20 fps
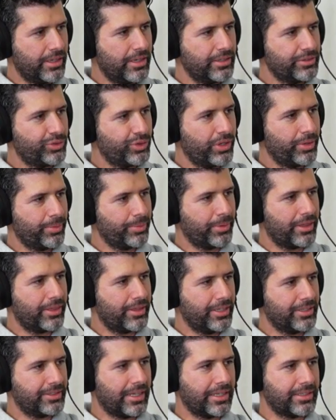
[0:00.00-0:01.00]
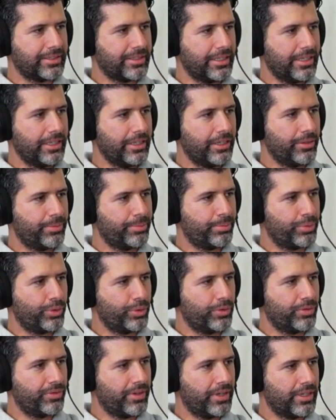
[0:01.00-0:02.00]
I try to make things as idiot
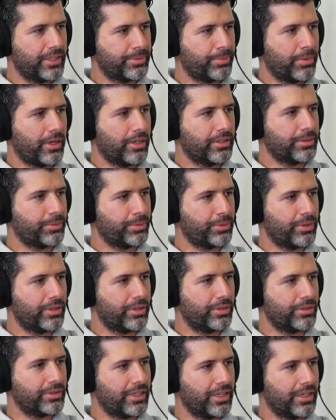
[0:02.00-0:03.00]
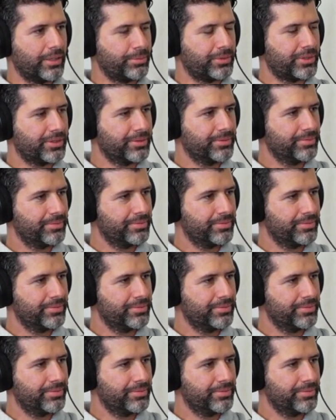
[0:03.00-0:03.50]
proof as possible at all times.